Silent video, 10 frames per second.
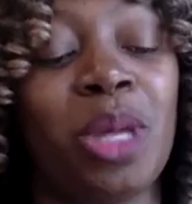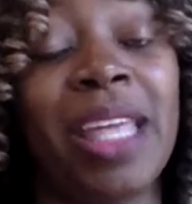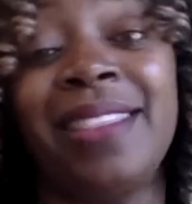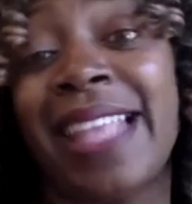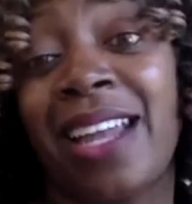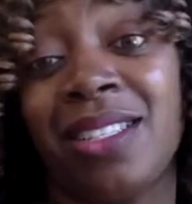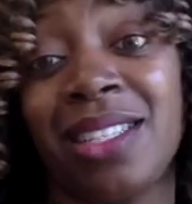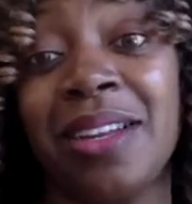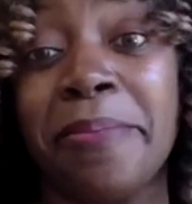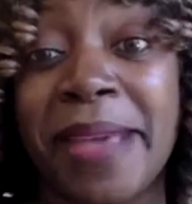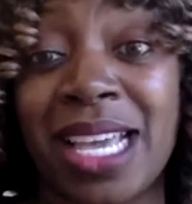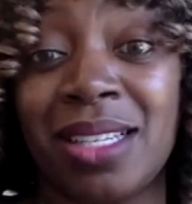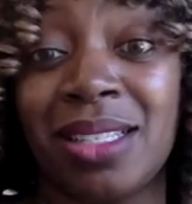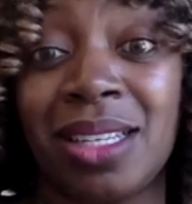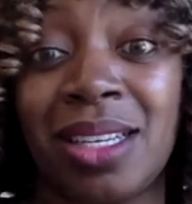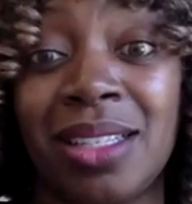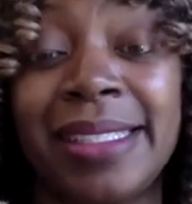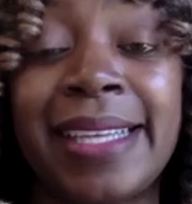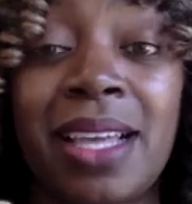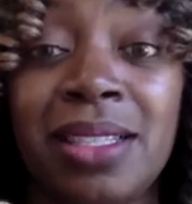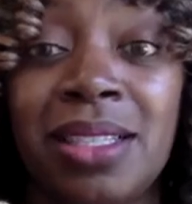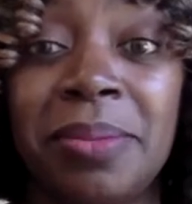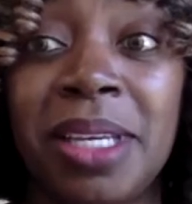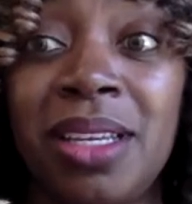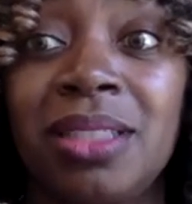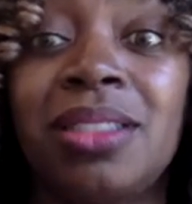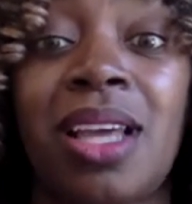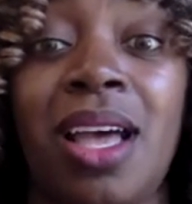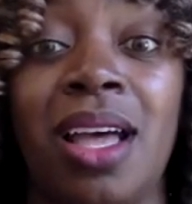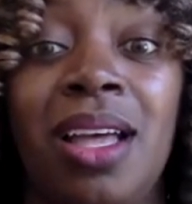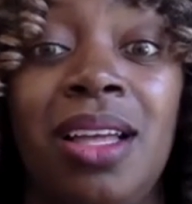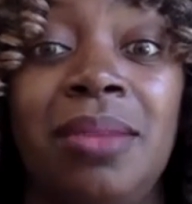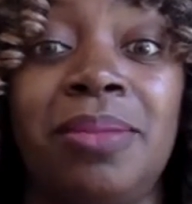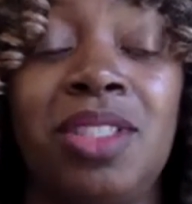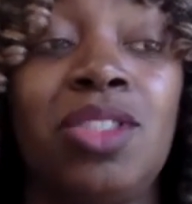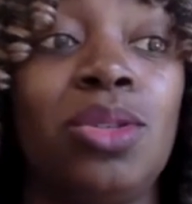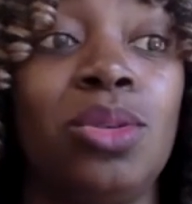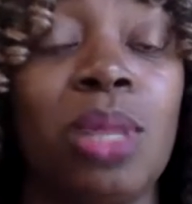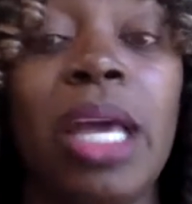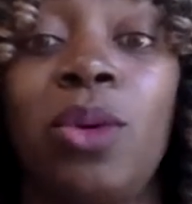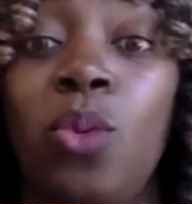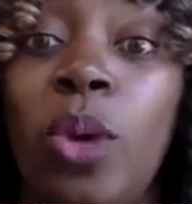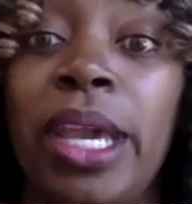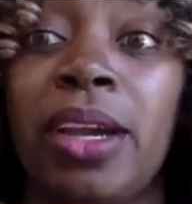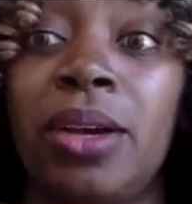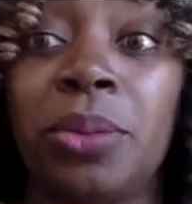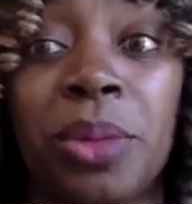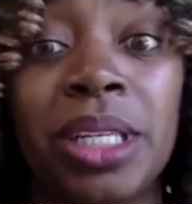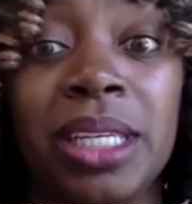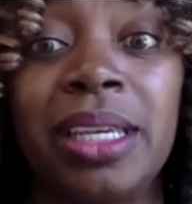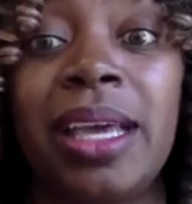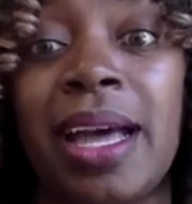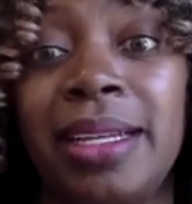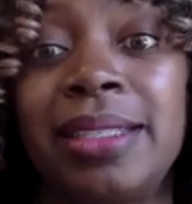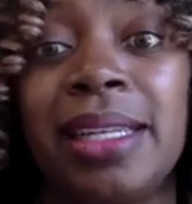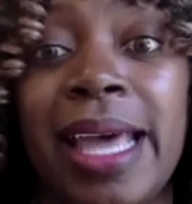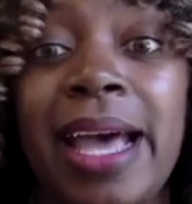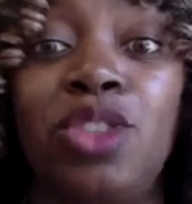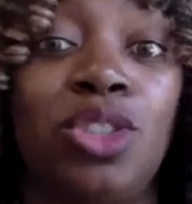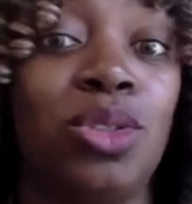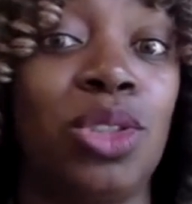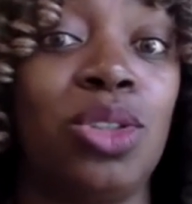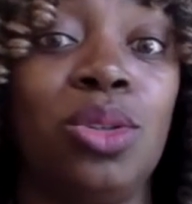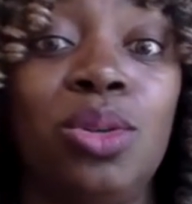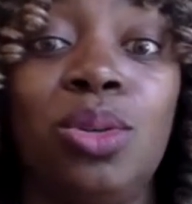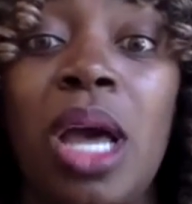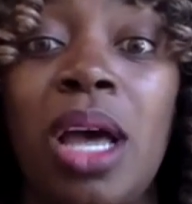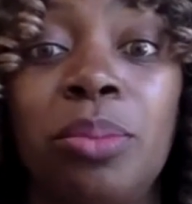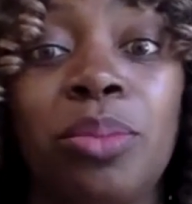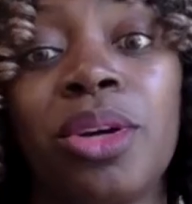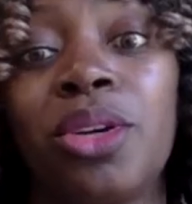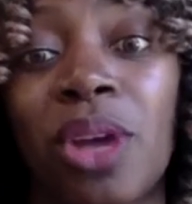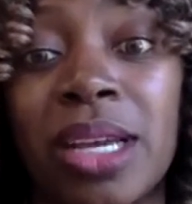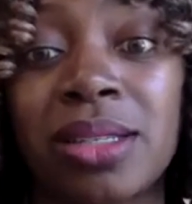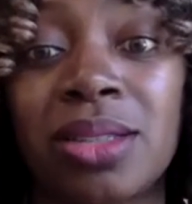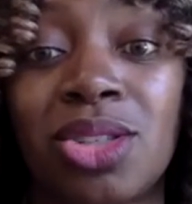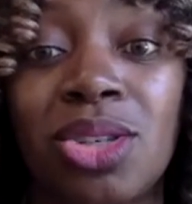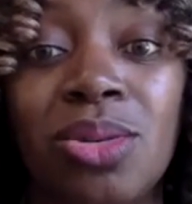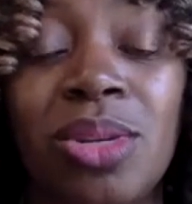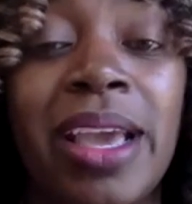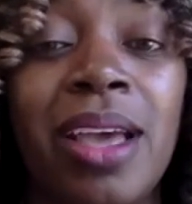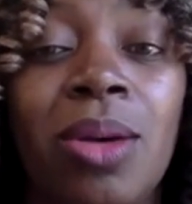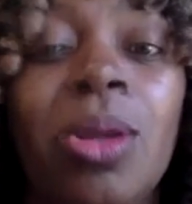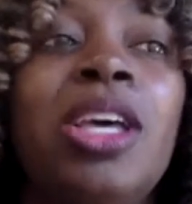and that is an amazing testament to like where really God has allowed you to progress to now.